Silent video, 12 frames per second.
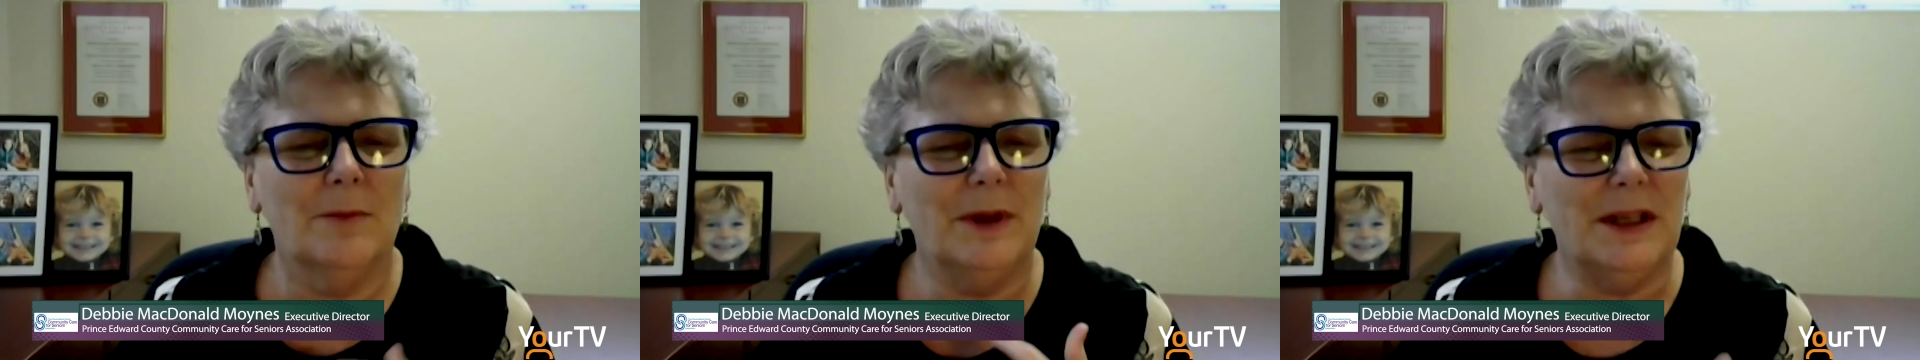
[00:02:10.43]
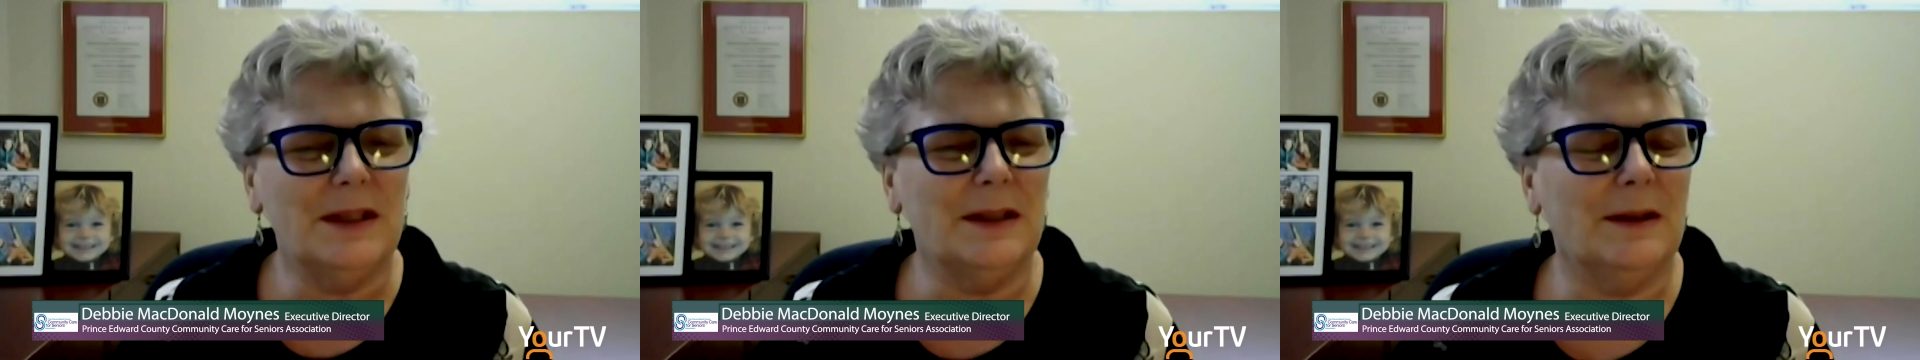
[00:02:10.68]

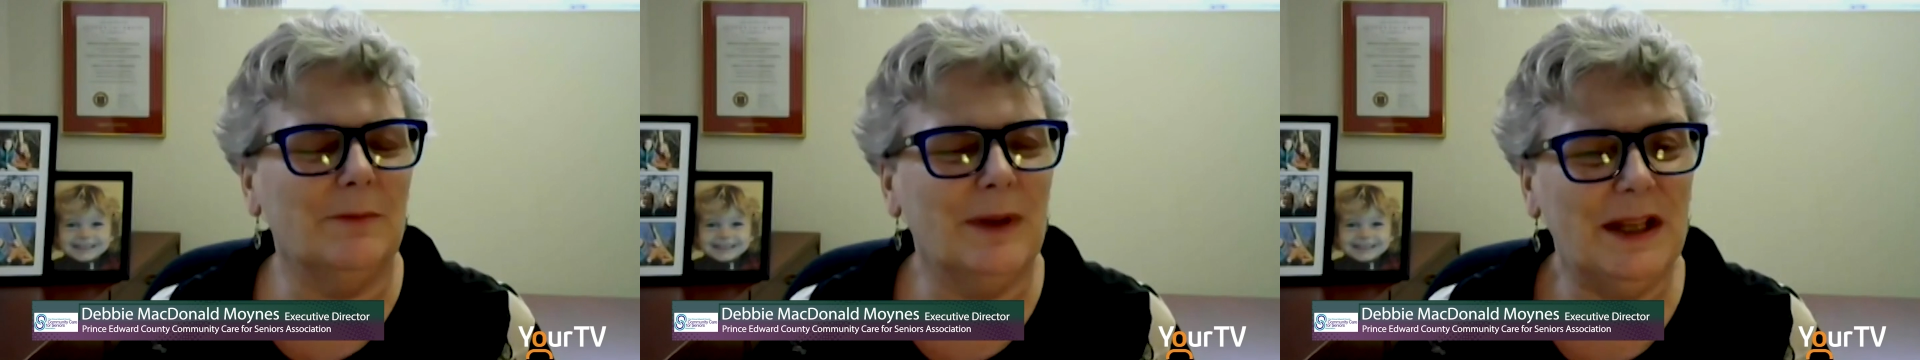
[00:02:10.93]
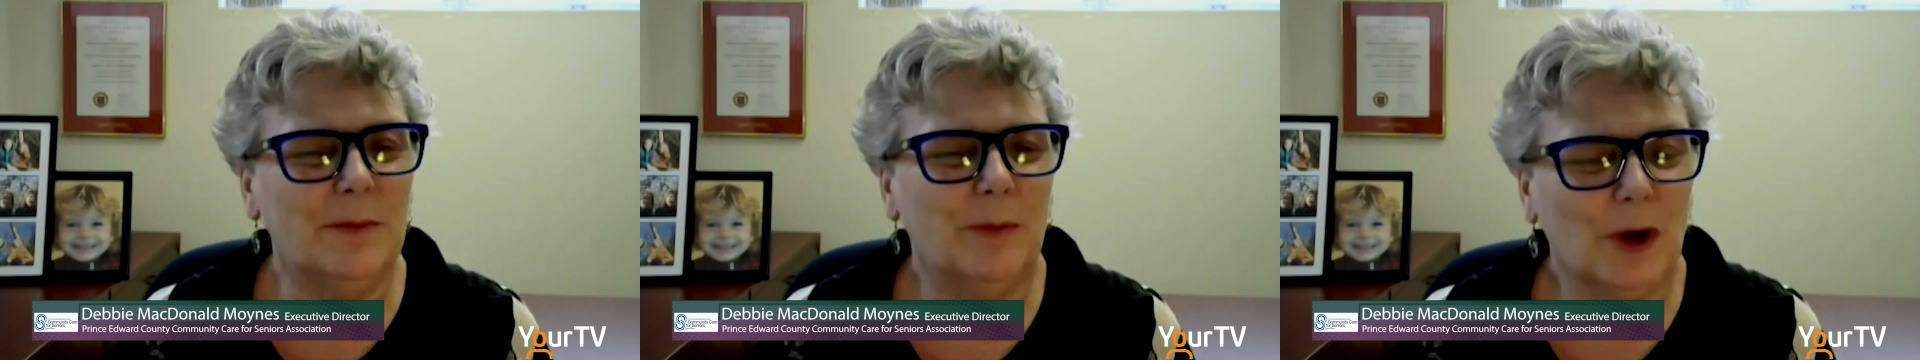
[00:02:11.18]
meet
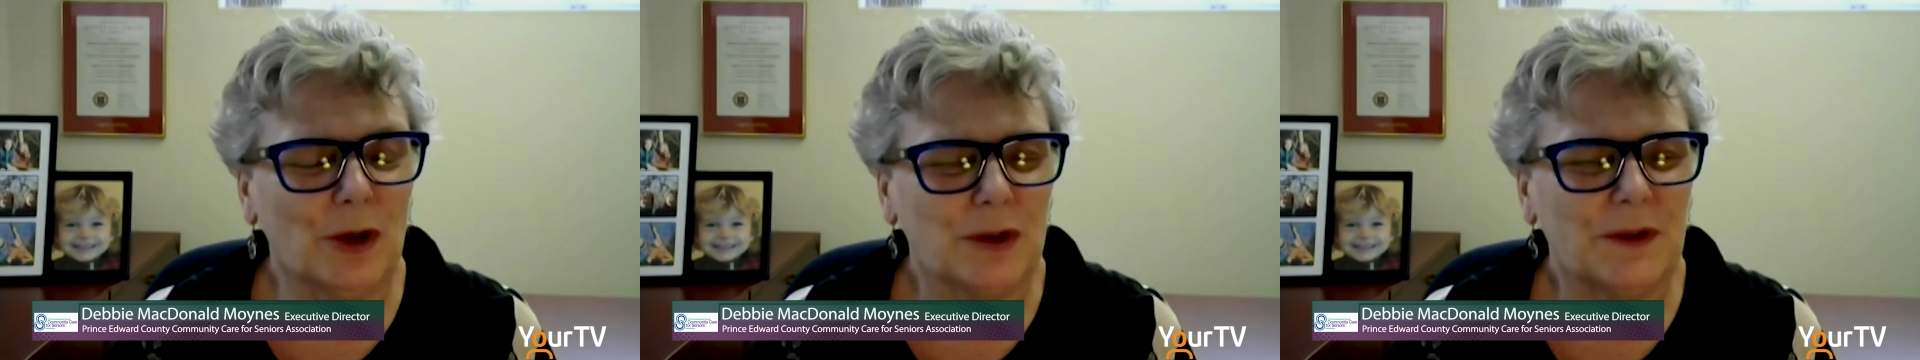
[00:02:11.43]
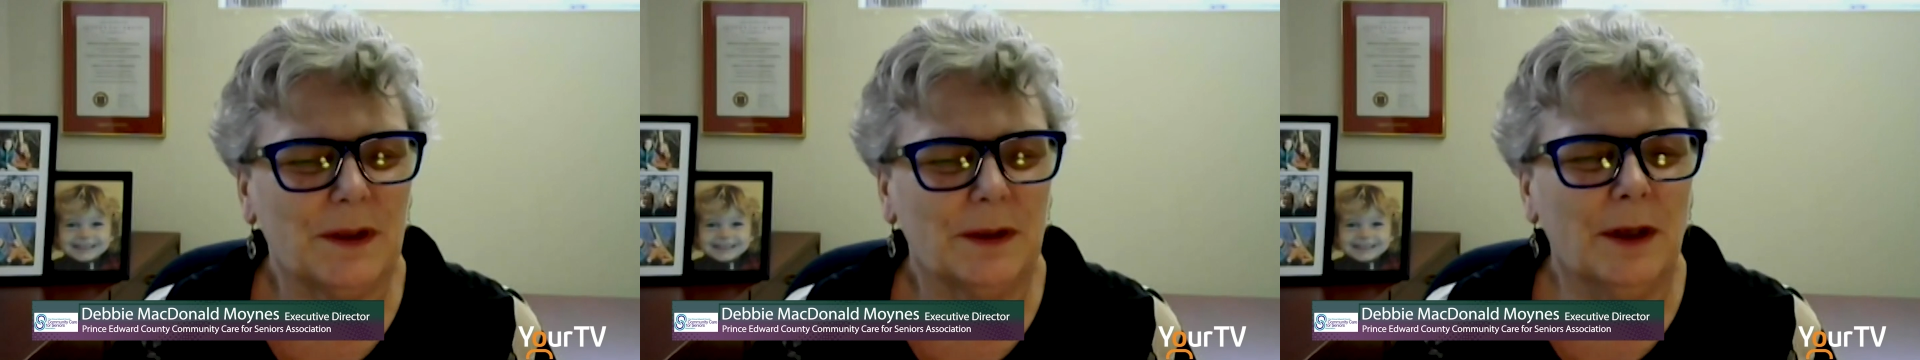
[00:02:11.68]
a
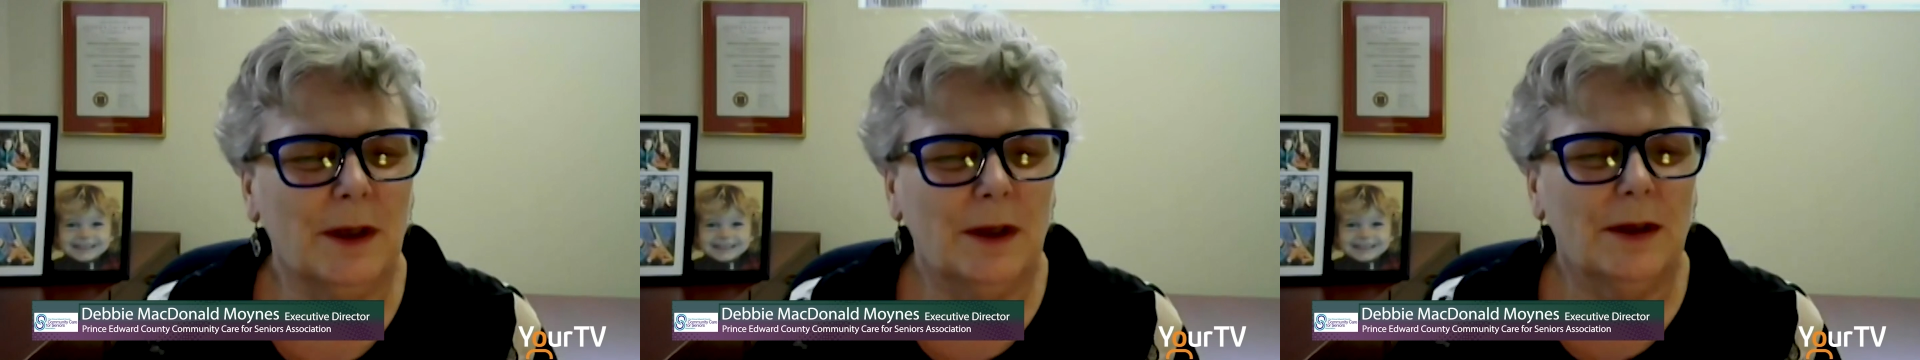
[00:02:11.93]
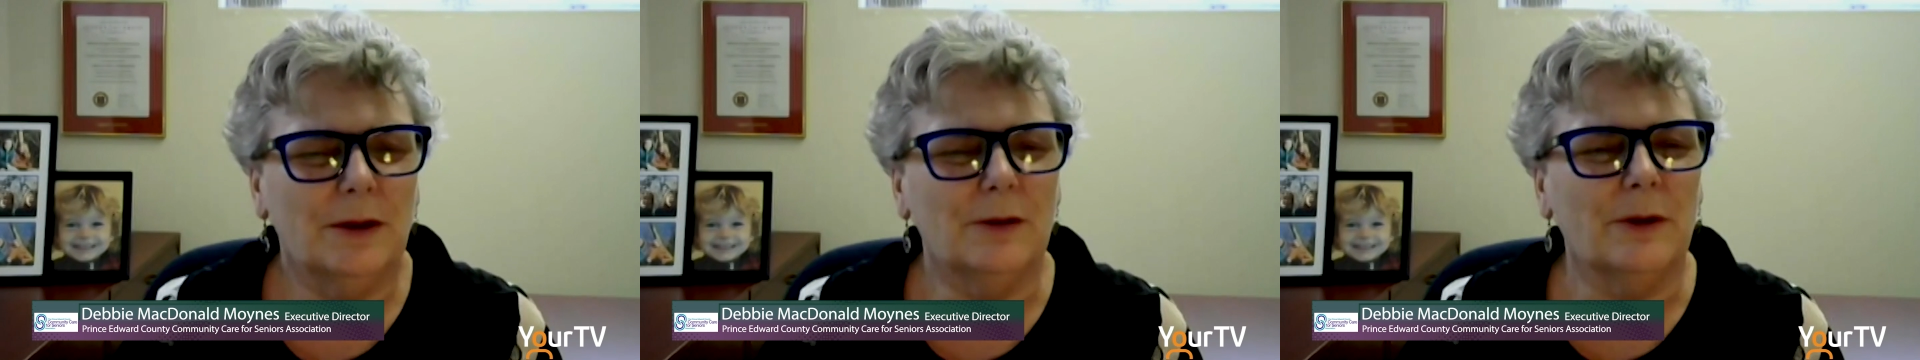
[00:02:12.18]
person
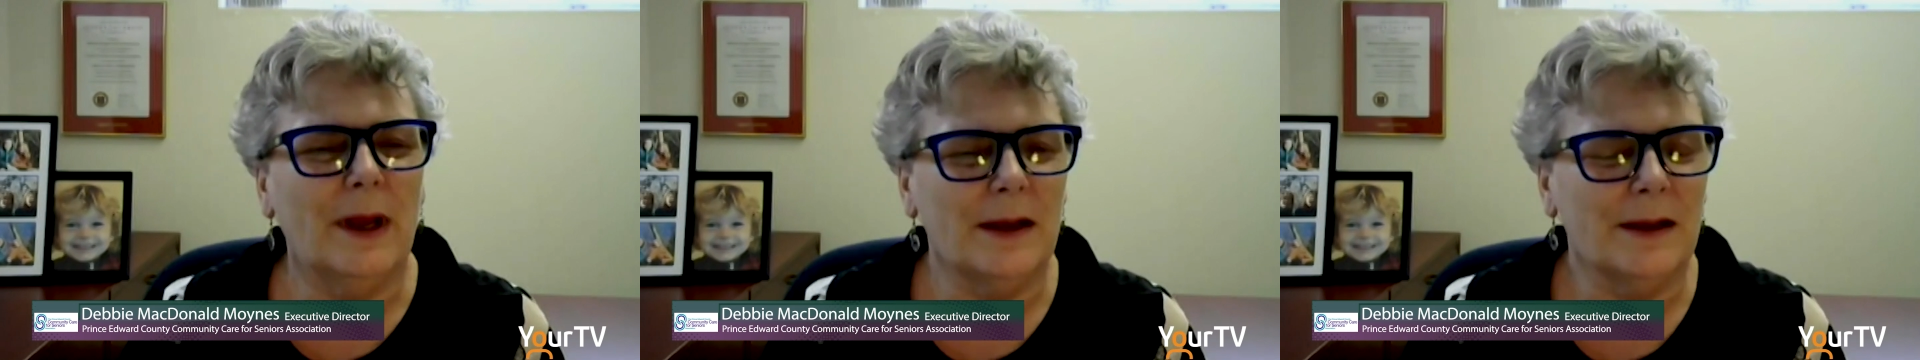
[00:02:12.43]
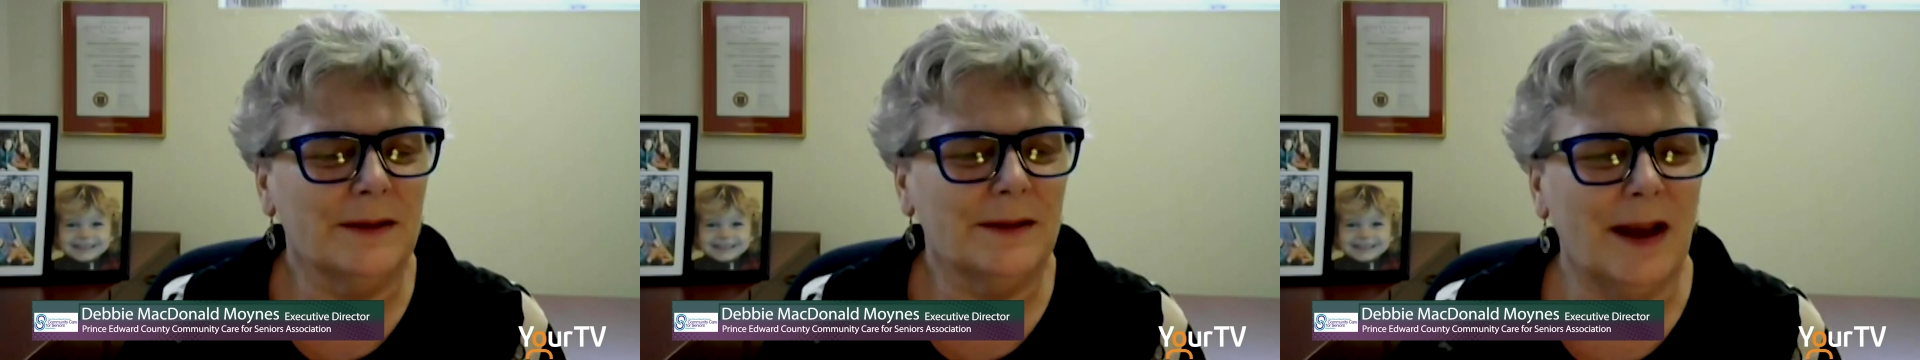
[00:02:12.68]
who
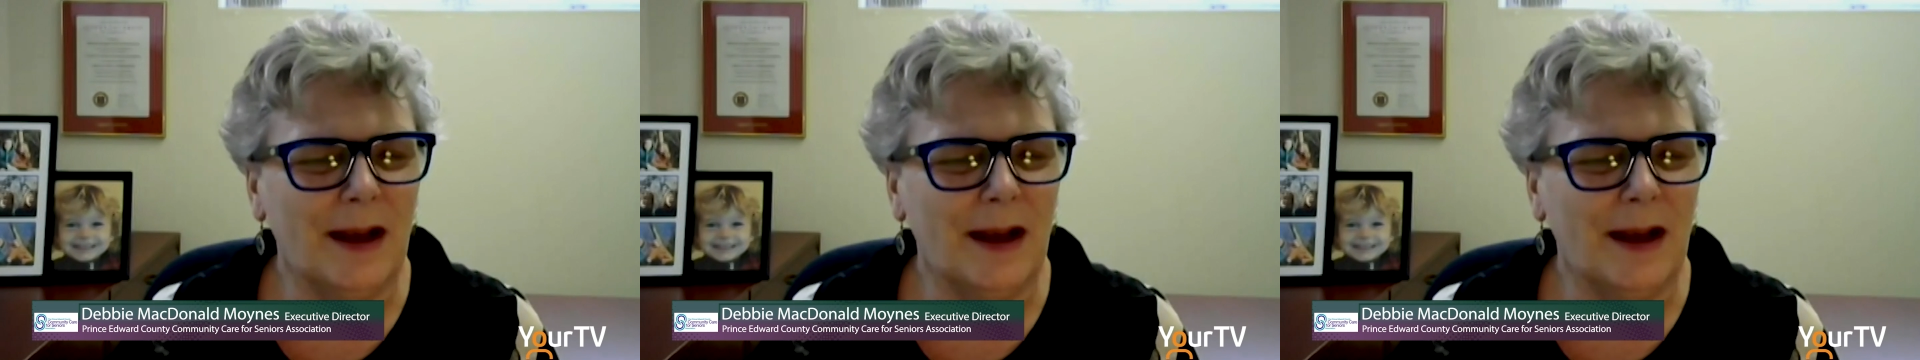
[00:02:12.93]
has